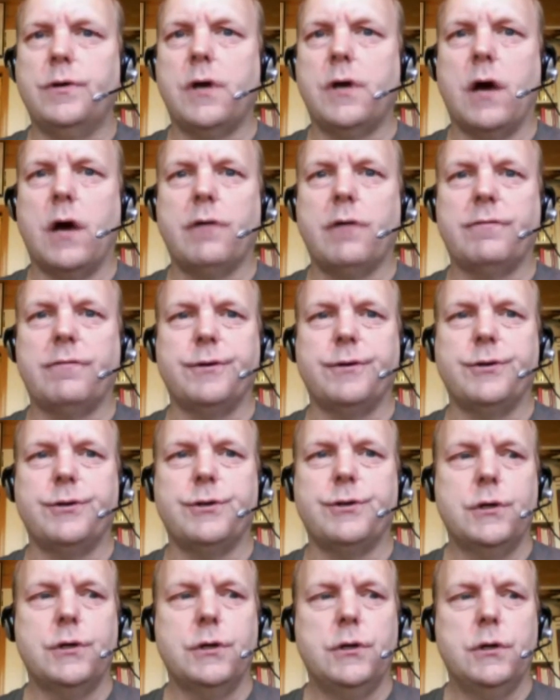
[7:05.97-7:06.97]

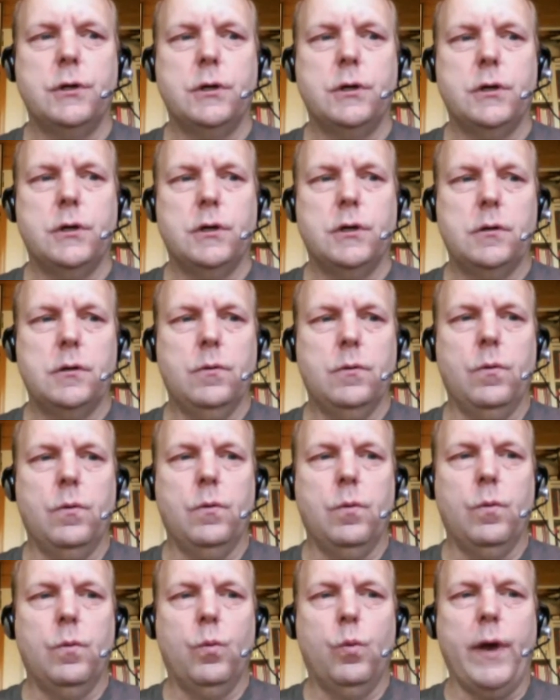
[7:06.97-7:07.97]
coverage,
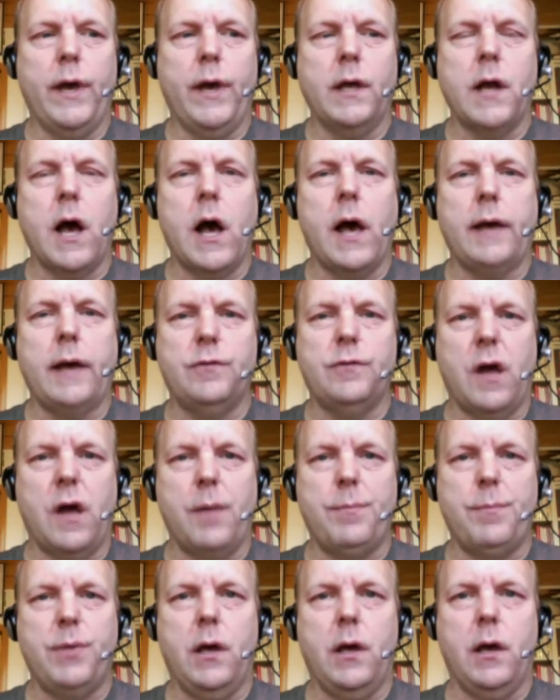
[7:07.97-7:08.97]
when I
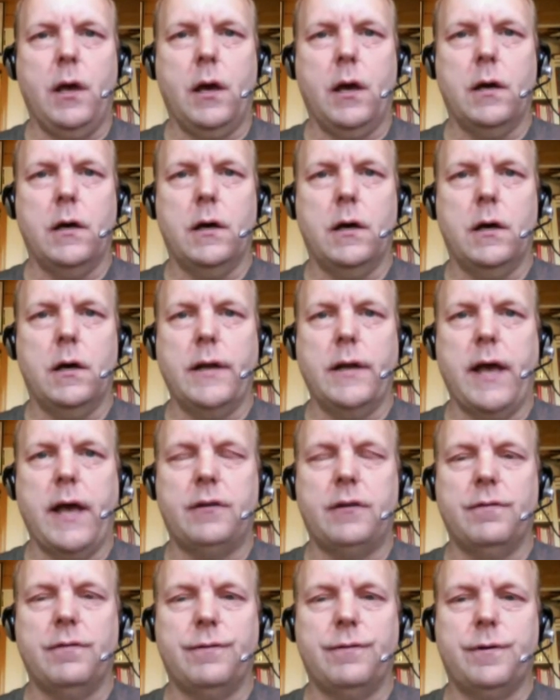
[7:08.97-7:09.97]
stopped being an
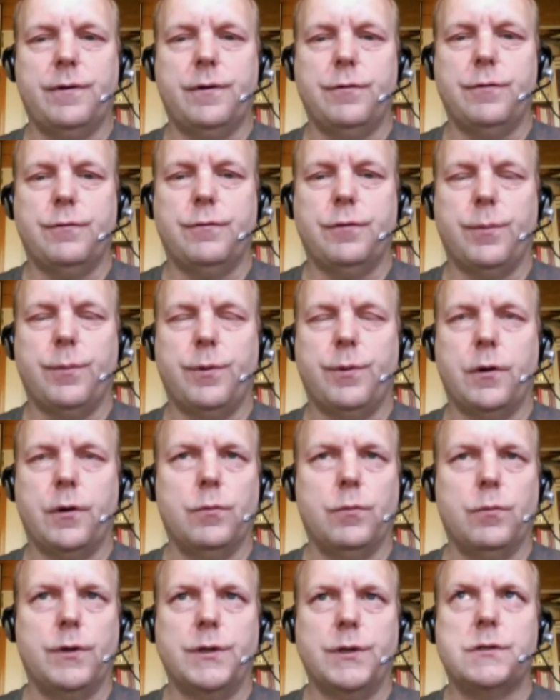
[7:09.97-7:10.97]
active contributor,
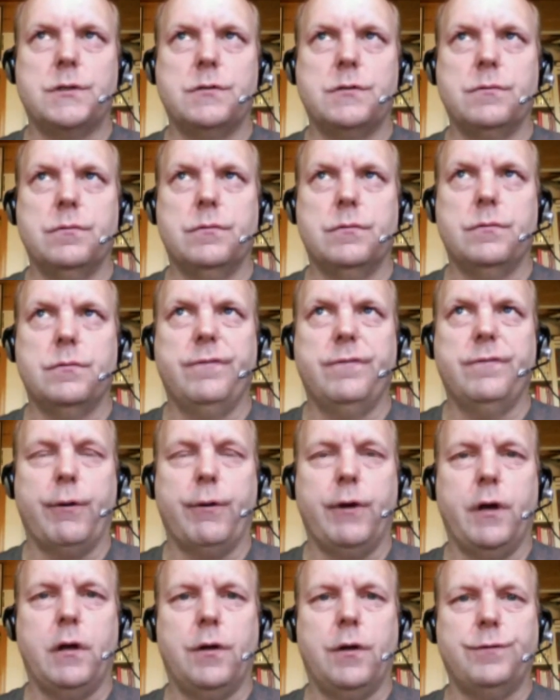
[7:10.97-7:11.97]
was
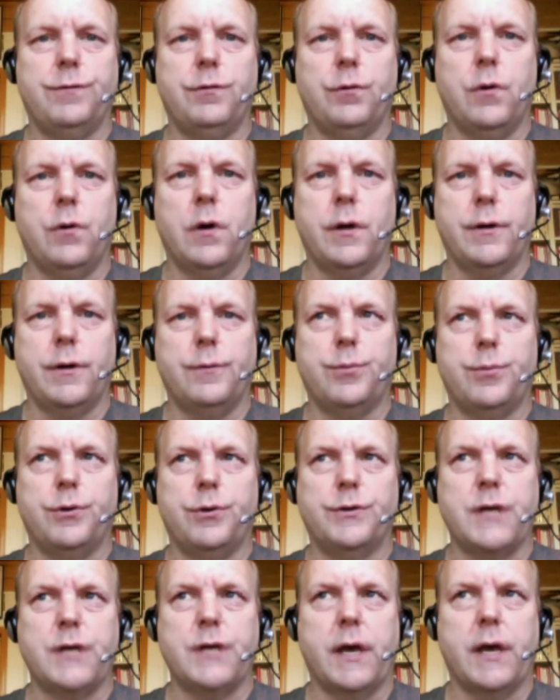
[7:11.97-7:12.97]
very close to
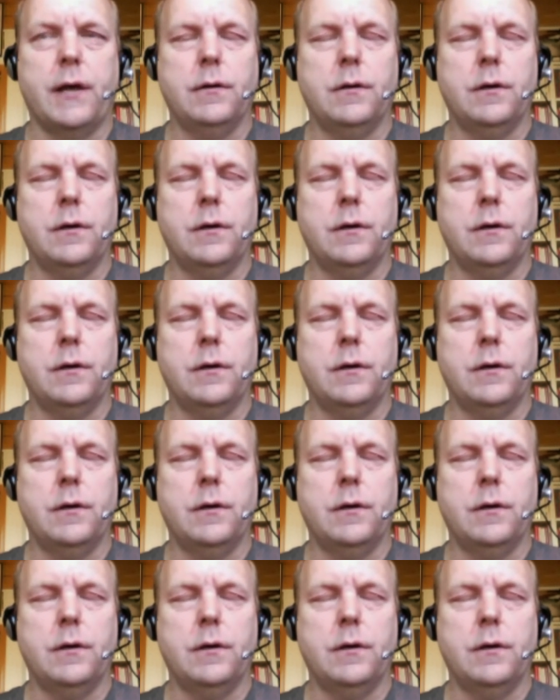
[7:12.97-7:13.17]
100%.